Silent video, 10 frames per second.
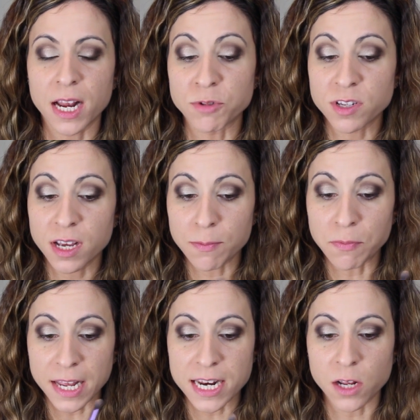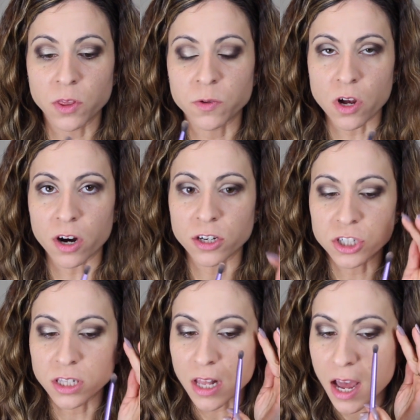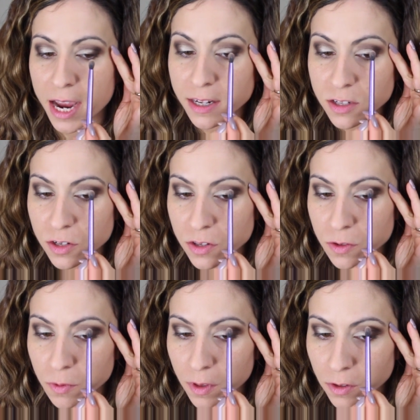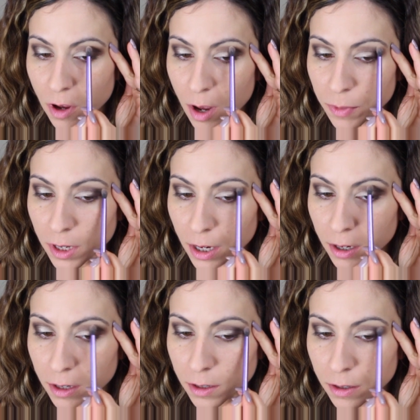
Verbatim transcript: I'm just going to blend out those harsh lines just through the top here.